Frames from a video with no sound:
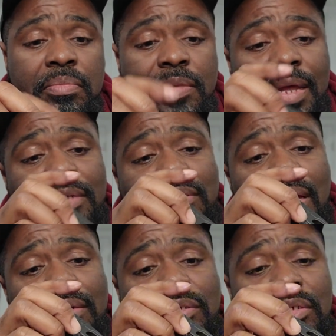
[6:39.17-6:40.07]
That is
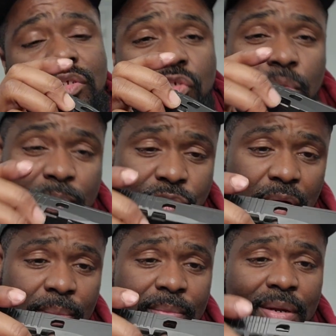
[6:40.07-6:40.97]
actually super
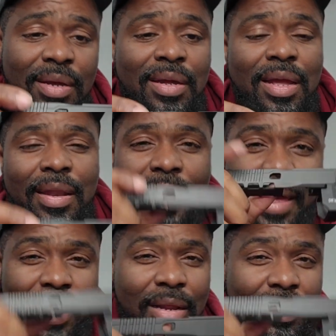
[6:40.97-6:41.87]
sharp. And
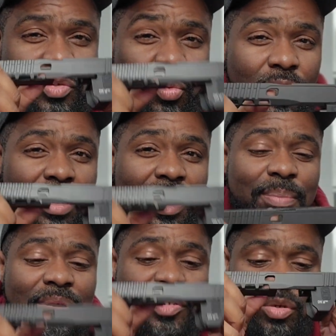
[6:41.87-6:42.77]
that is what led
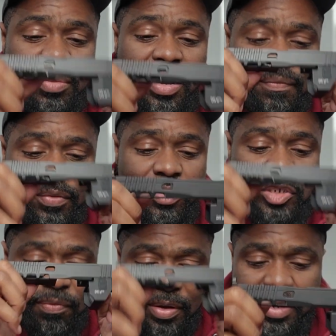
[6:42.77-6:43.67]
me to my
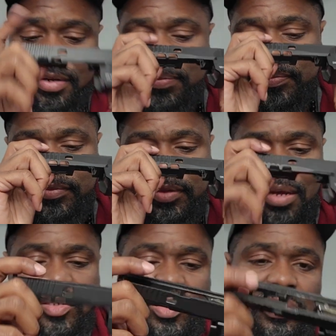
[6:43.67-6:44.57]
first finding.
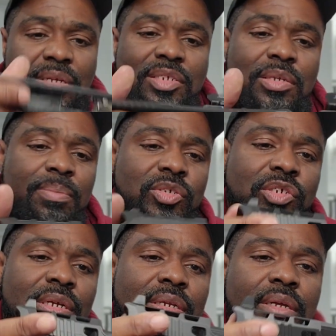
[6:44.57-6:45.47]
Yes, this
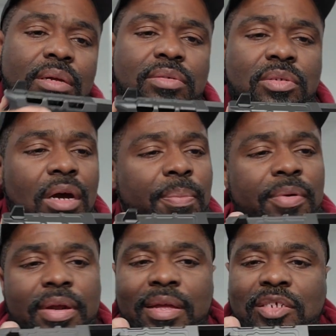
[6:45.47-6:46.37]
machined
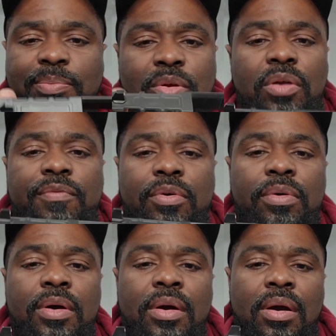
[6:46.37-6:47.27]
upper is
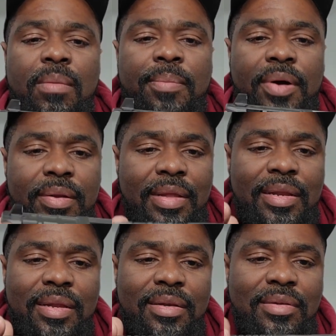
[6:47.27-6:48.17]
beautiful, but they
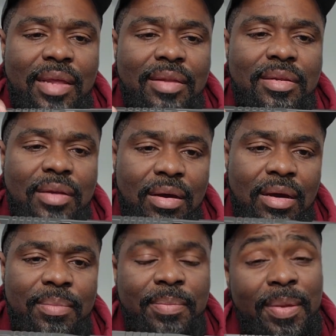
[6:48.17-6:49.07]
didn't take the
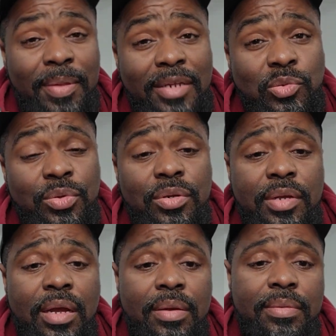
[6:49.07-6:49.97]
time, and maybe that's where you
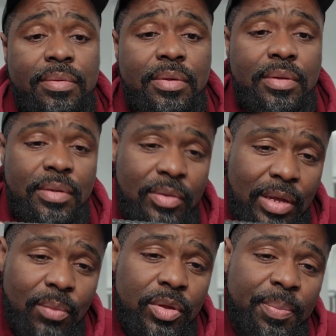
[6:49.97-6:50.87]
get
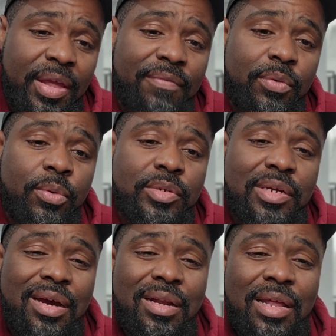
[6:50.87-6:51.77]
what you pay for, to
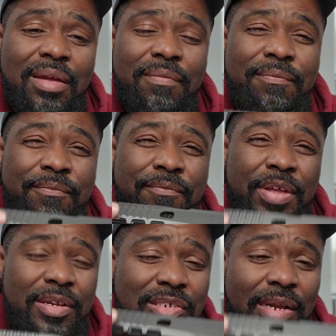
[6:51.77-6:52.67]
kind of like
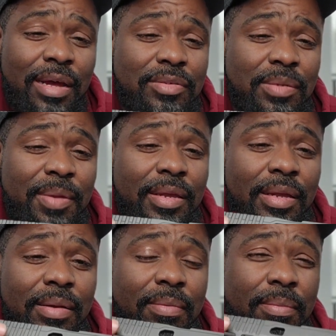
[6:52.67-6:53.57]
finish it out, to make
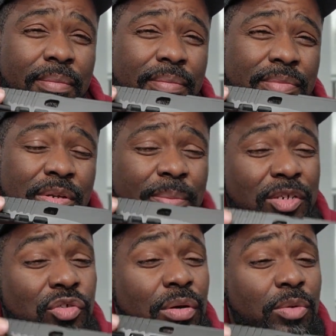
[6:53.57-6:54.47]
it, make
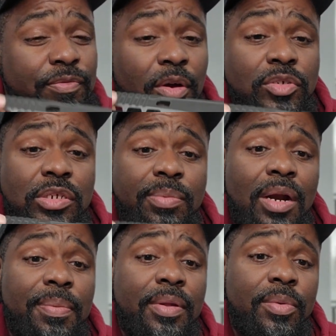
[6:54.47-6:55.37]
sure it was functioning
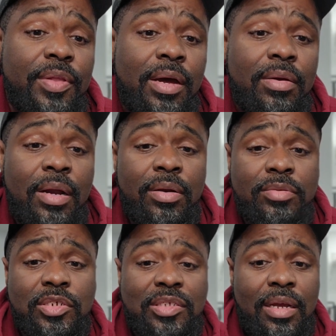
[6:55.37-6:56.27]
properly without, I don't know,
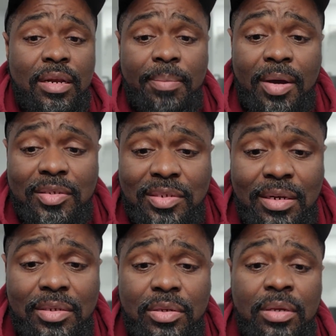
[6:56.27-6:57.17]
just sticking it in a box and
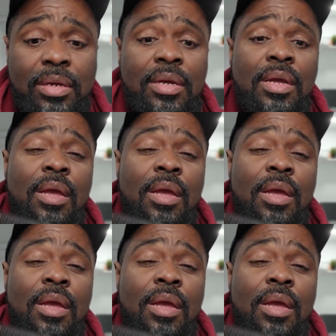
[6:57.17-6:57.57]
sending it to you.